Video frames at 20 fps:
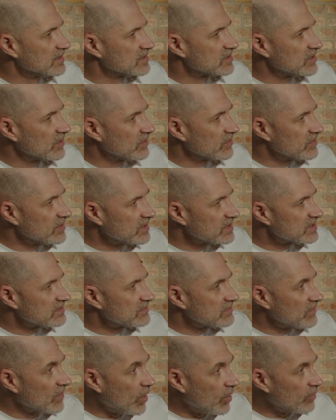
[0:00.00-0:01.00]
so this
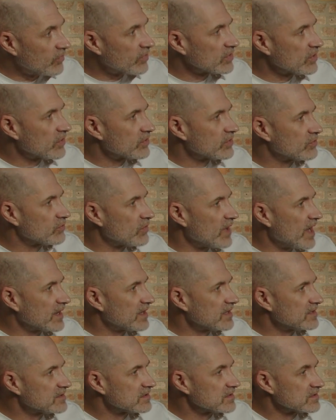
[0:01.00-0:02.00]
overloaded
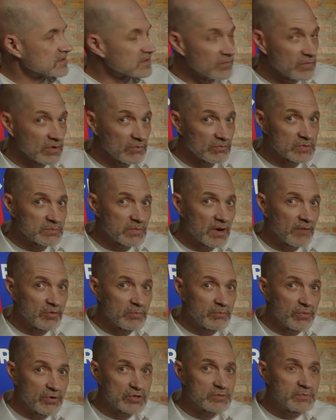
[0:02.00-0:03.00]
racking system that was probably
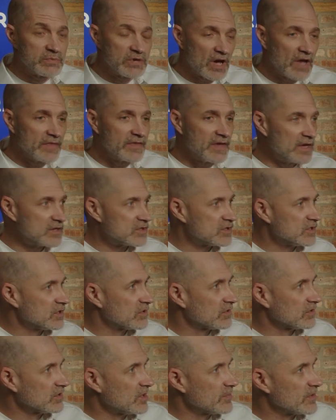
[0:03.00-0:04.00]
pushed beyond the
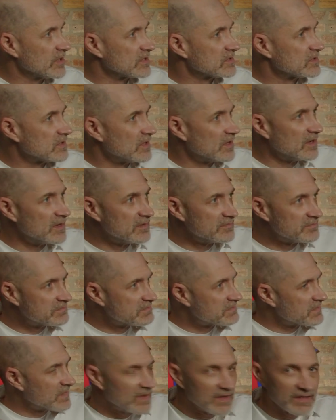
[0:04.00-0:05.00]
engineering limits
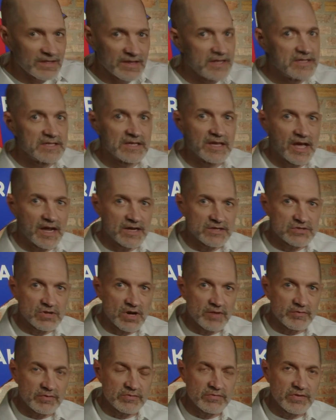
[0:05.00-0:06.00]
led to
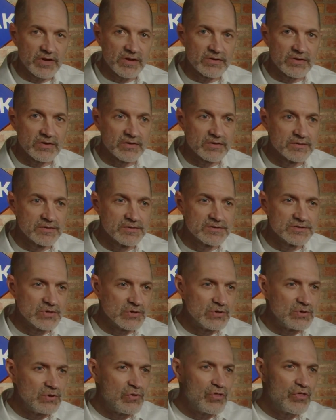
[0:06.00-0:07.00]
catastrophic failure. So
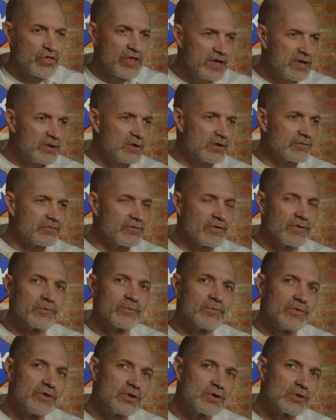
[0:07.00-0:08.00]
you think you
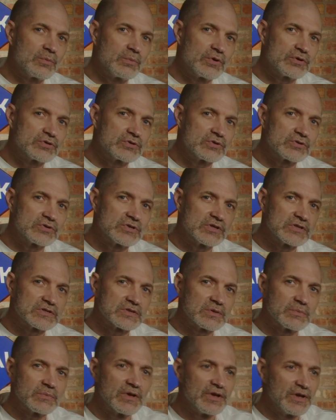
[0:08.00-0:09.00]
can push your
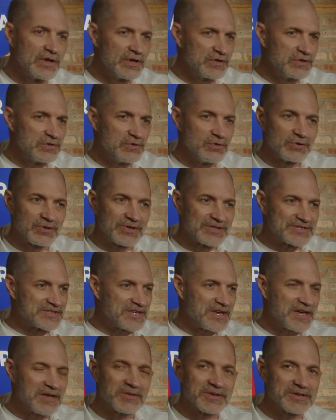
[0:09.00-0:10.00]
system, you can
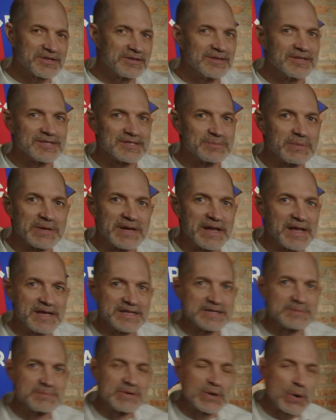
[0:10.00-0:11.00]
say
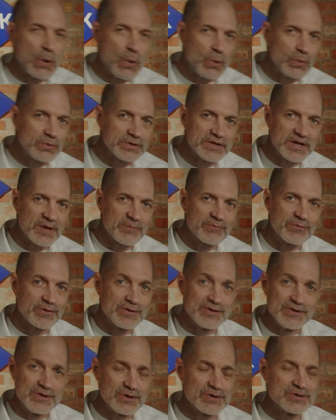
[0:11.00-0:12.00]
it's been holding up for
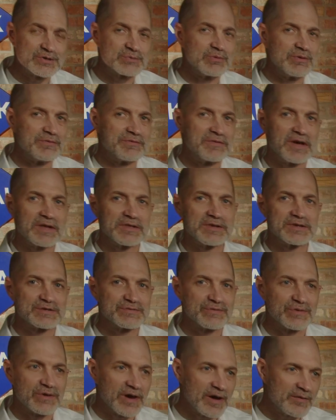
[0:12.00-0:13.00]
years, we've done this
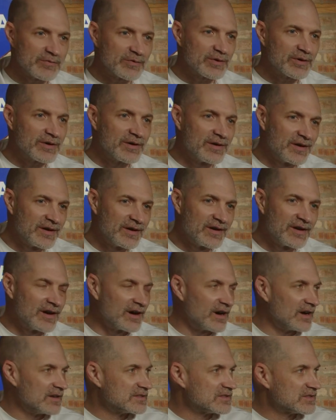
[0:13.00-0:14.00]
forever,
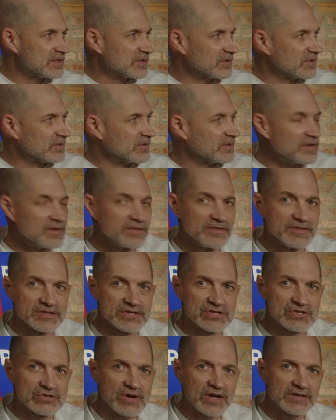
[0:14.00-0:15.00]
until the
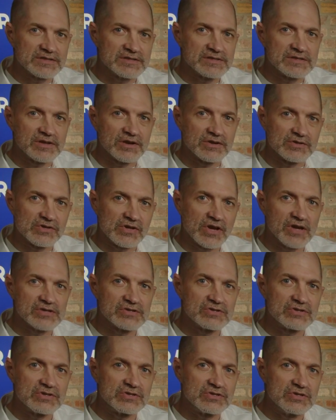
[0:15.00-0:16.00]
stresses are
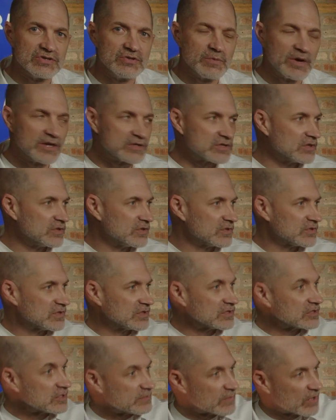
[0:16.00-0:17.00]
just too much on your
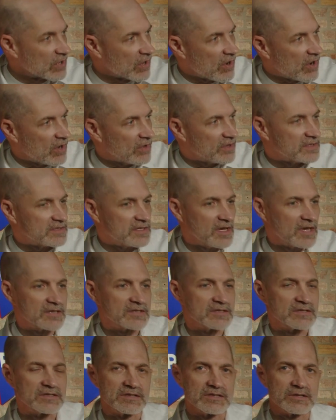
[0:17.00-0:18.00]
system. All it
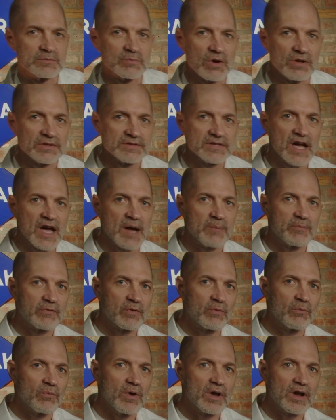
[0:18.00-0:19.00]
takes is a small tap
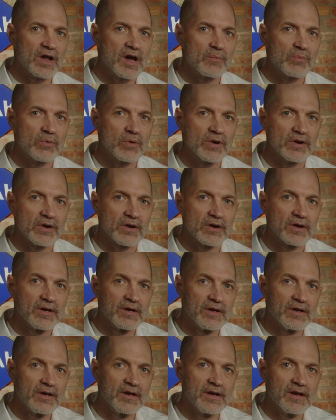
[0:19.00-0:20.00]
from one operator,
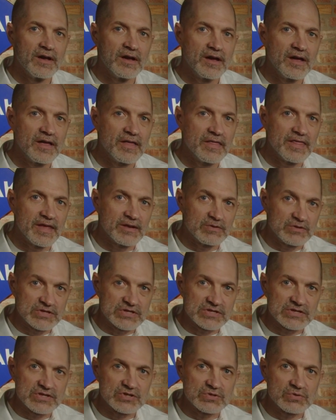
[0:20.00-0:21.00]
and that which
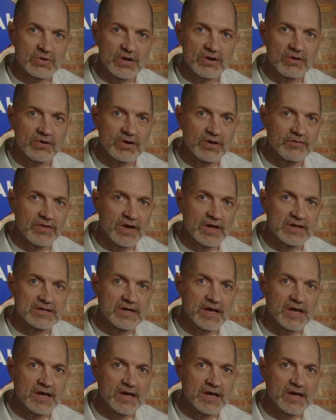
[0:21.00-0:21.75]
is the triggering event,